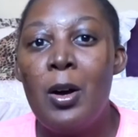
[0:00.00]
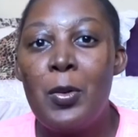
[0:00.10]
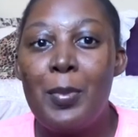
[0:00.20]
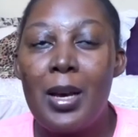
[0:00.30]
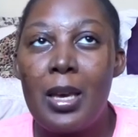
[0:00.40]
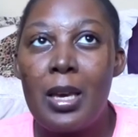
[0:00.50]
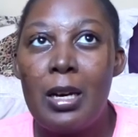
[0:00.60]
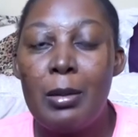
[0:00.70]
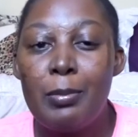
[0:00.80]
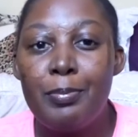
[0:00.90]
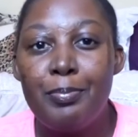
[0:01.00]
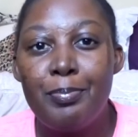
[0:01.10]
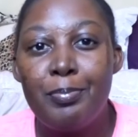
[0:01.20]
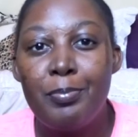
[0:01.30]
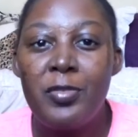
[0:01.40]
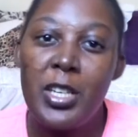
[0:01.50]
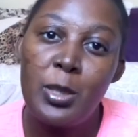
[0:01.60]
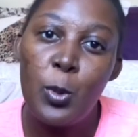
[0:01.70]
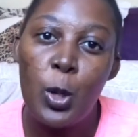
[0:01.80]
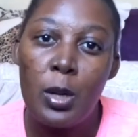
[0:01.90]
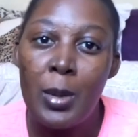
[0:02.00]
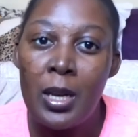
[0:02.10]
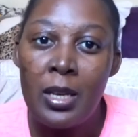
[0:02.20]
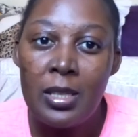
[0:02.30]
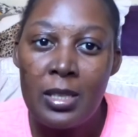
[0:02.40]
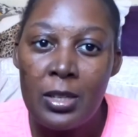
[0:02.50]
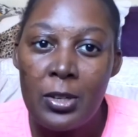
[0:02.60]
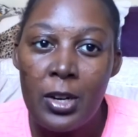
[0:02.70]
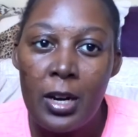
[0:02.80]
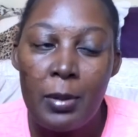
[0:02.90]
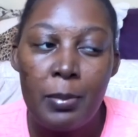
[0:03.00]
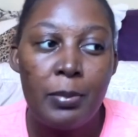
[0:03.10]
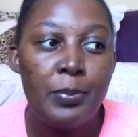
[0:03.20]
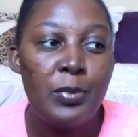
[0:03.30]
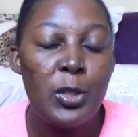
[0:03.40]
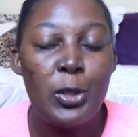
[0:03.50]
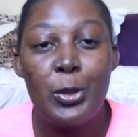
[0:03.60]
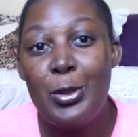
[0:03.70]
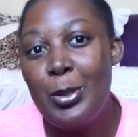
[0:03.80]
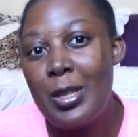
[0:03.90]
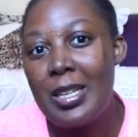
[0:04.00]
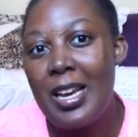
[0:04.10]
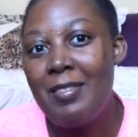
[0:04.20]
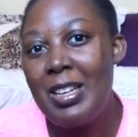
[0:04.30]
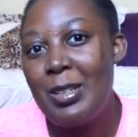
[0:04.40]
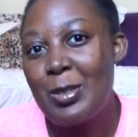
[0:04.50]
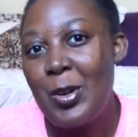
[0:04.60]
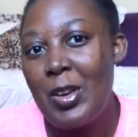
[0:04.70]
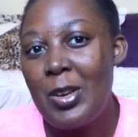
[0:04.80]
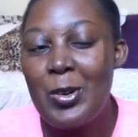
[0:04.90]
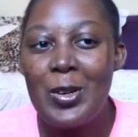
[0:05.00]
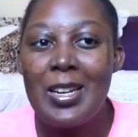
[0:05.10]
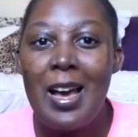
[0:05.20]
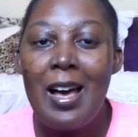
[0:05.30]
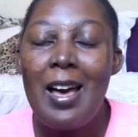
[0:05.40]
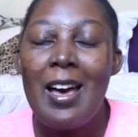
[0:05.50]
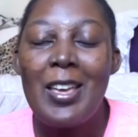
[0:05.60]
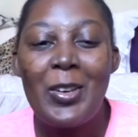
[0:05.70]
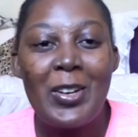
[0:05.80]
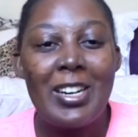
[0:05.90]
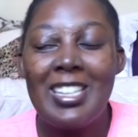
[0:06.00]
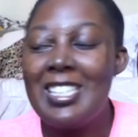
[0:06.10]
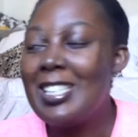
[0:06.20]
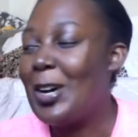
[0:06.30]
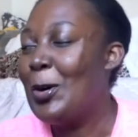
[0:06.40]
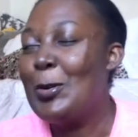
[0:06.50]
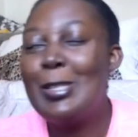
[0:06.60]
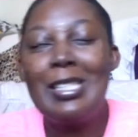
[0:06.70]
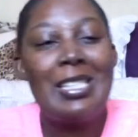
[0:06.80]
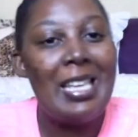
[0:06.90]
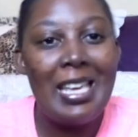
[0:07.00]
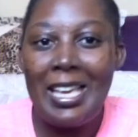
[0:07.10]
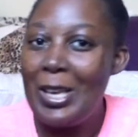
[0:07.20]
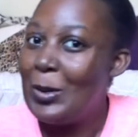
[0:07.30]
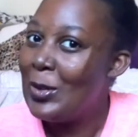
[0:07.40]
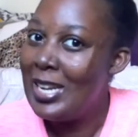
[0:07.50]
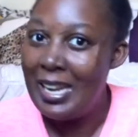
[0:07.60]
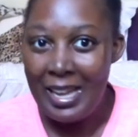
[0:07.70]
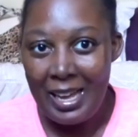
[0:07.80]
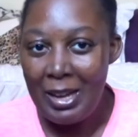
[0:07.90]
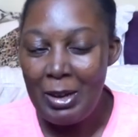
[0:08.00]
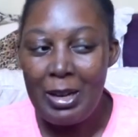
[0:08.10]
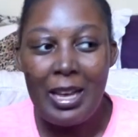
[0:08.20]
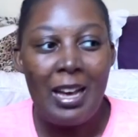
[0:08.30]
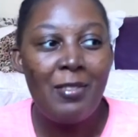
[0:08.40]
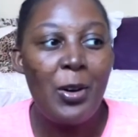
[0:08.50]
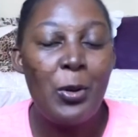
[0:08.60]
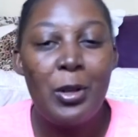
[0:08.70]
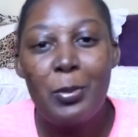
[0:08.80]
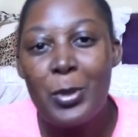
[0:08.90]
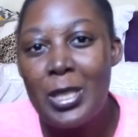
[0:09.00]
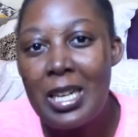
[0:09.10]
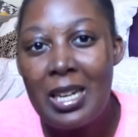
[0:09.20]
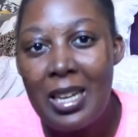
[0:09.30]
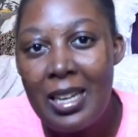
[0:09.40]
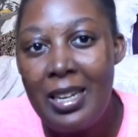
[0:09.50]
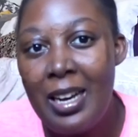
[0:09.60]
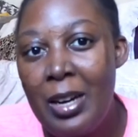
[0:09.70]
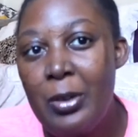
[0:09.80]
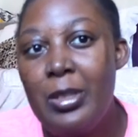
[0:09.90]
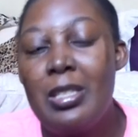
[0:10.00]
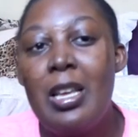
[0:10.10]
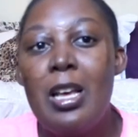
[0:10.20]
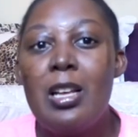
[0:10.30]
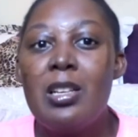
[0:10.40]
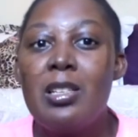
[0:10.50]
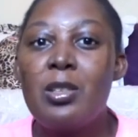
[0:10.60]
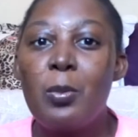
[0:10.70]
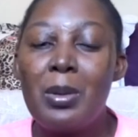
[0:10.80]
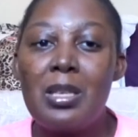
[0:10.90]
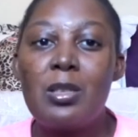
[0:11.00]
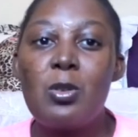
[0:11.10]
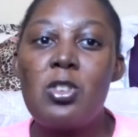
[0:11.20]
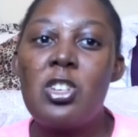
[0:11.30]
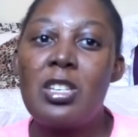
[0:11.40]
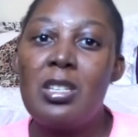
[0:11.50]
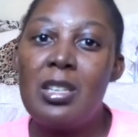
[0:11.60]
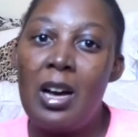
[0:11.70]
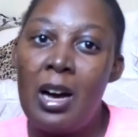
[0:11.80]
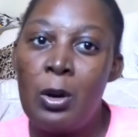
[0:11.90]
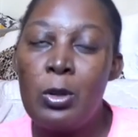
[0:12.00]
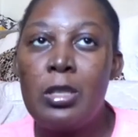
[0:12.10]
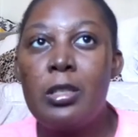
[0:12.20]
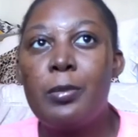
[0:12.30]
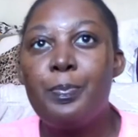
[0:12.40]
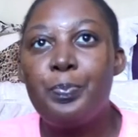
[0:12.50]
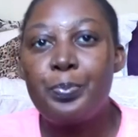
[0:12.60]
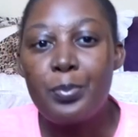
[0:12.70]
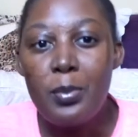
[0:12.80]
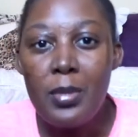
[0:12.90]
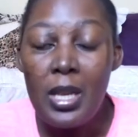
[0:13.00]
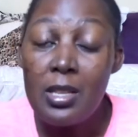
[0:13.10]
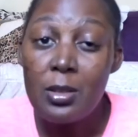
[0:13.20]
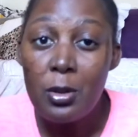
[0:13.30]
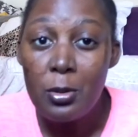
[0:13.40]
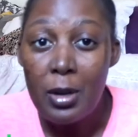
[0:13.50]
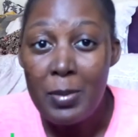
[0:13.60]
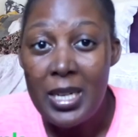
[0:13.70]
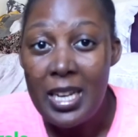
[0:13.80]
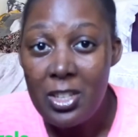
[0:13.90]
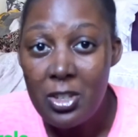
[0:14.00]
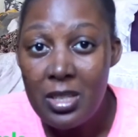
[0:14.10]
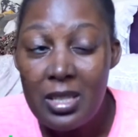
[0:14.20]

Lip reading: on my Facebook, on my Instagram, you should know that I have a lot going on. Your girl is a whole CEO now. I have a whole product line out, so please go check it out. It's called RABAH.